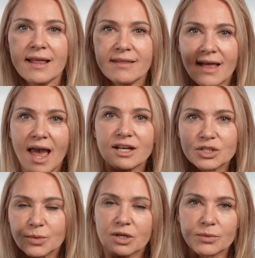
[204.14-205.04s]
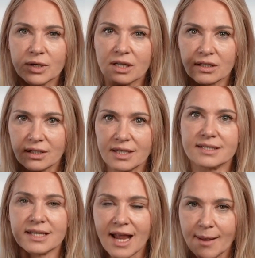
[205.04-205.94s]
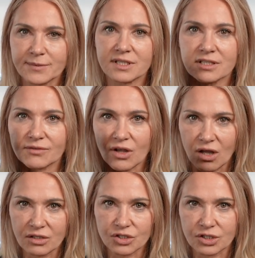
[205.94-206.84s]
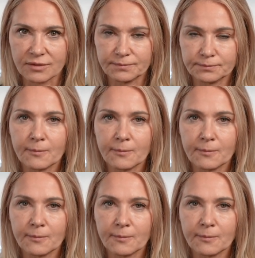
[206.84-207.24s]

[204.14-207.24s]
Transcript: That is what a wrinkle is, an absence of collagen.